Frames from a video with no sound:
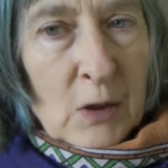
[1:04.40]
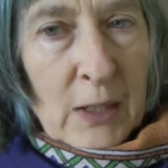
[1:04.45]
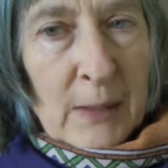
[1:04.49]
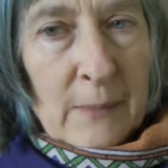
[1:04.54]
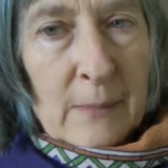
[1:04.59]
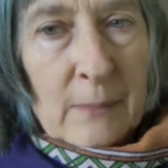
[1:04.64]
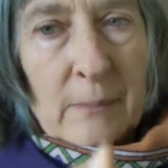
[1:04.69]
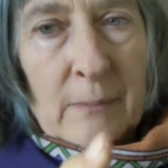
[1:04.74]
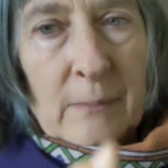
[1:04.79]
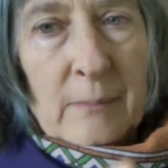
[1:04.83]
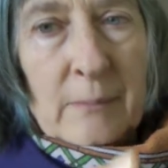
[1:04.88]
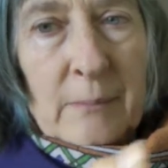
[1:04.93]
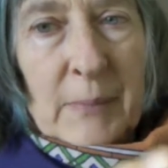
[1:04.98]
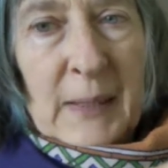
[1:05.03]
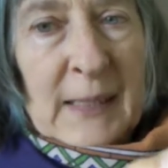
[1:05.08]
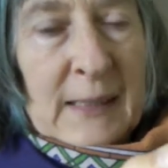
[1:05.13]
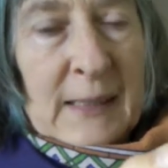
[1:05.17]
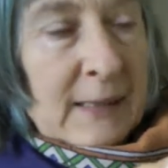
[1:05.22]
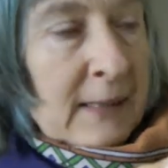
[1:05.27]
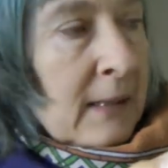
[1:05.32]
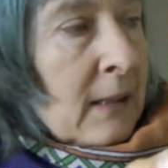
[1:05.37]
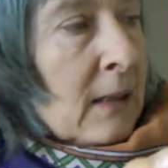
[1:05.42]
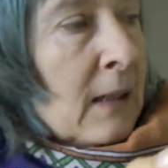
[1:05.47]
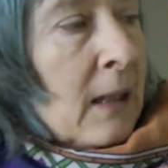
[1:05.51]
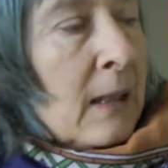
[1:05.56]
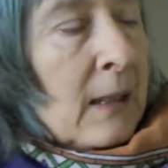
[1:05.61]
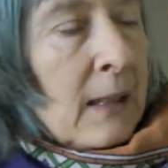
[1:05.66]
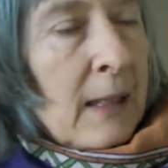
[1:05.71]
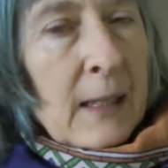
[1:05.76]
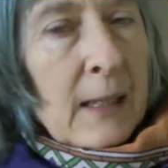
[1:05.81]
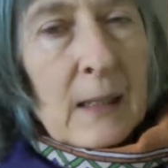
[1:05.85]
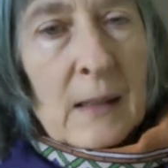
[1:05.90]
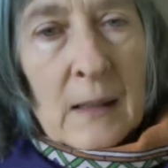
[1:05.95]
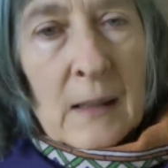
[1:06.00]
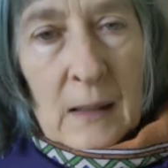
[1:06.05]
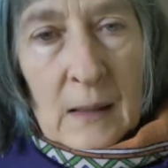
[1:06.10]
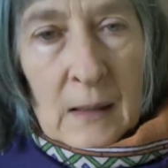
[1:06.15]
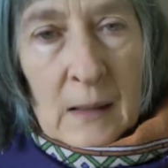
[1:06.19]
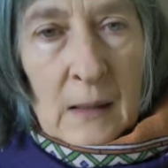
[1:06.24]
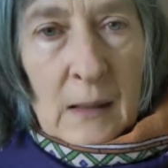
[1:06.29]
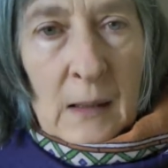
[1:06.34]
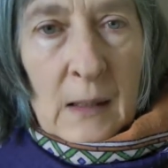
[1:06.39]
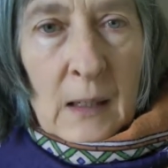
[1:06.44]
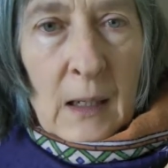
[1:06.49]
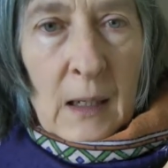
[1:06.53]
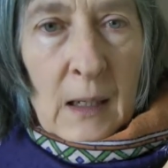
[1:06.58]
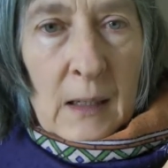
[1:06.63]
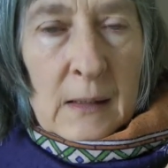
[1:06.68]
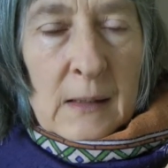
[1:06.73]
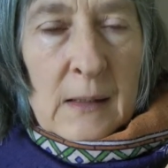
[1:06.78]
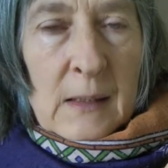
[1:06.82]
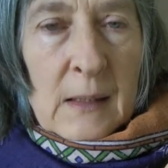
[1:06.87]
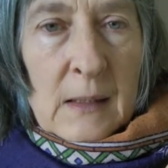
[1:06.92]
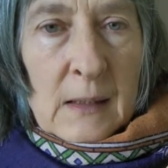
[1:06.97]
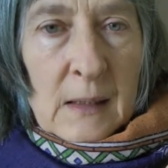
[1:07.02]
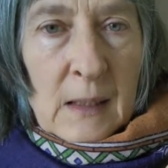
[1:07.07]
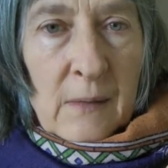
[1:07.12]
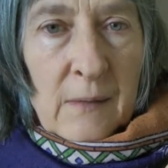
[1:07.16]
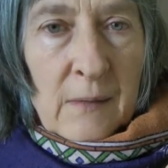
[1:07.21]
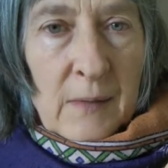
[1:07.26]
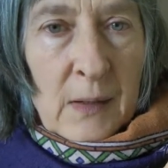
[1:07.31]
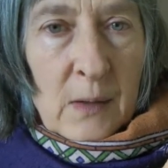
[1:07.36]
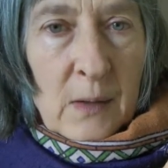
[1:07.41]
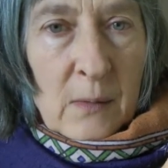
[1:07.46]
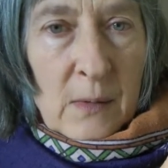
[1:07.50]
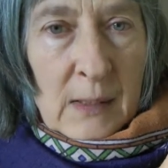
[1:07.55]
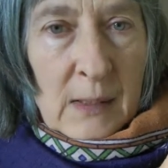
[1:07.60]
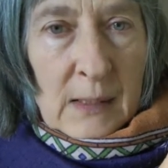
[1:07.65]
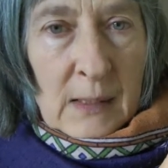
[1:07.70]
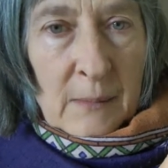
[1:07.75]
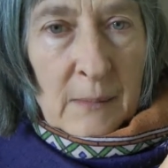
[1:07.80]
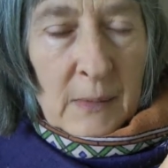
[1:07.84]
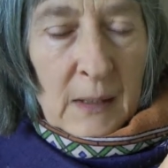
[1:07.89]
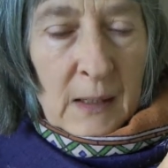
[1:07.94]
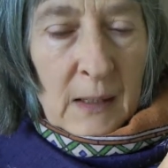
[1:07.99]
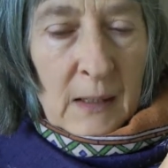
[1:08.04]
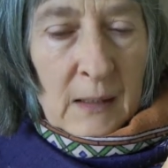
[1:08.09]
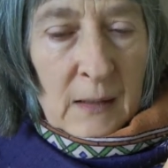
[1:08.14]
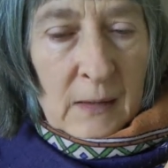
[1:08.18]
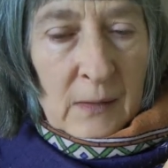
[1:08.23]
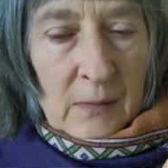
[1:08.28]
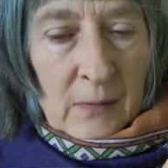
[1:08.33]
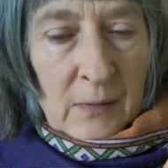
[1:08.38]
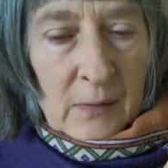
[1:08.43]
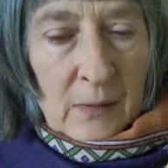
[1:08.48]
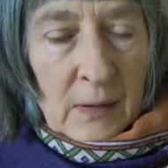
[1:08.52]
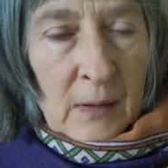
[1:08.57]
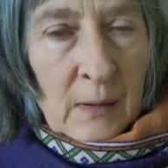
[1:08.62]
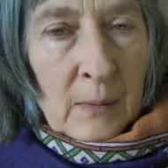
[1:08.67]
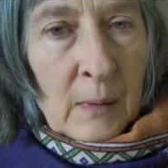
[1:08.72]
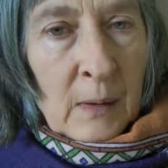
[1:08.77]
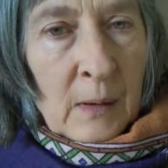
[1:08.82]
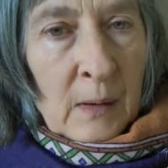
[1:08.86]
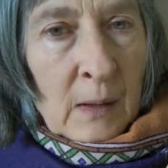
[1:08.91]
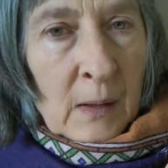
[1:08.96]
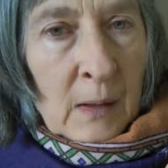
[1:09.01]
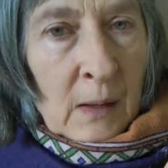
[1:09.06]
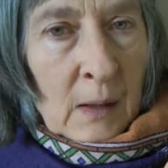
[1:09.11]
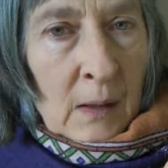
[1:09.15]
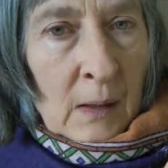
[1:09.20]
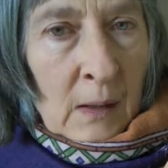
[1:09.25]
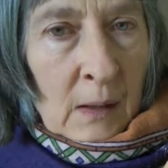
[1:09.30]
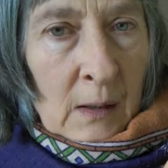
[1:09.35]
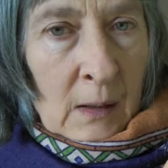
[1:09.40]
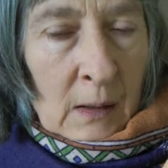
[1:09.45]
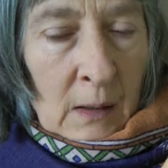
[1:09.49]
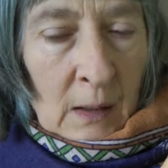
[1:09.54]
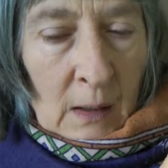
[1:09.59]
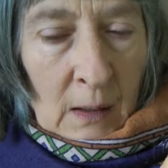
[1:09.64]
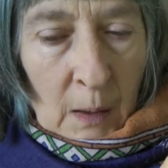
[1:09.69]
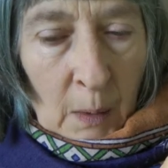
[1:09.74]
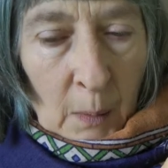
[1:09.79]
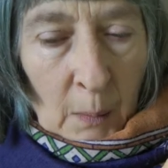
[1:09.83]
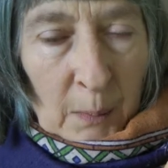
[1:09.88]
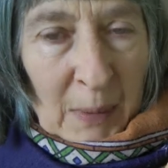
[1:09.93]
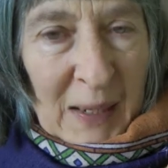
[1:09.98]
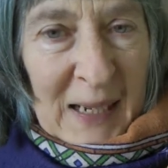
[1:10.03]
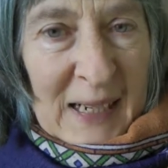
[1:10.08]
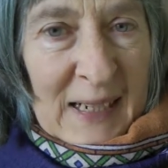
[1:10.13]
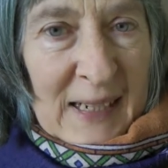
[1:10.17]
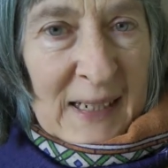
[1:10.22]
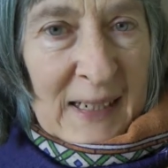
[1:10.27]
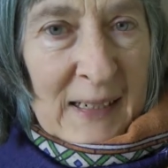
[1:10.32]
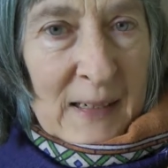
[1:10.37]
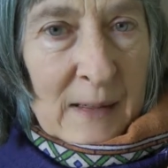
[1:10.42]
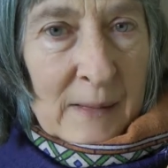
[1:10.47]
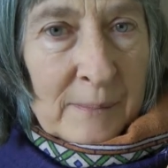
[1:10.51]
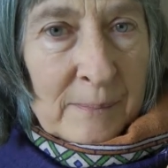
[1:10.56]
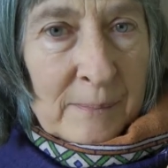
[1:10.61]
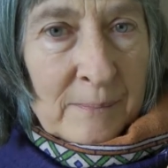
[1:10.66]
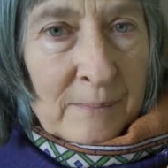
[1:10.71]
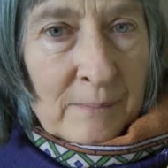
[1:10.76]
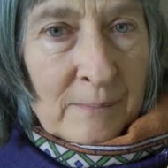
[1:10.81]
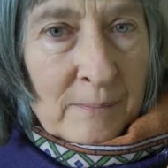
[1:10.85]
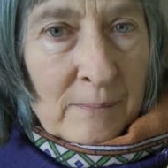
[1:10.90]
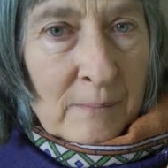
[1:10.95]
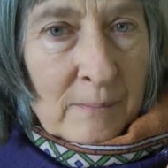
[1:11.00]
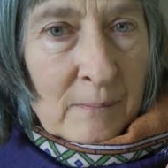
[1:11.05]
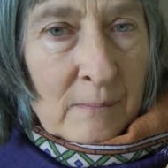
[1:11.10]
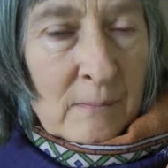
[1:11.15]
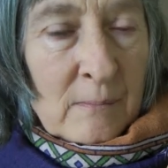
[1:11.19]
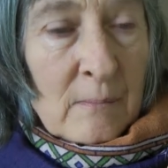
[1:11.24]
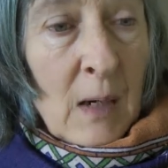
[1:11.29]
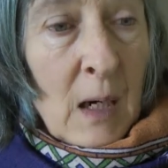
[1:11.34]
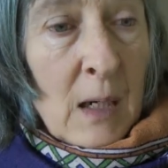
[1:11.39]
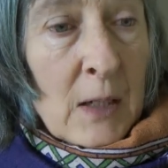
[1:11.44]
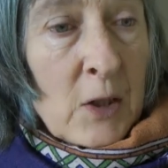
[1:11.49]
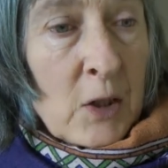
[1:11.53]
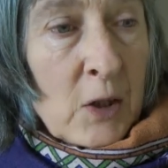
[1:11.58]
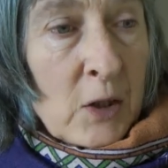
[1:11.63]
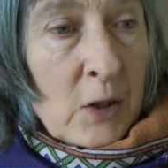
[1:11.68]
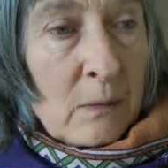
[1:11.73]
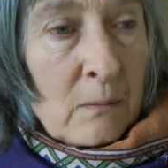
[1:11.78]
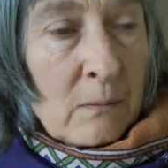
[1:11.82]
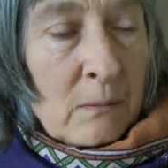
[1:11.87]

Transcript: shaped pieces like that and stuff it with some kind of pea mush.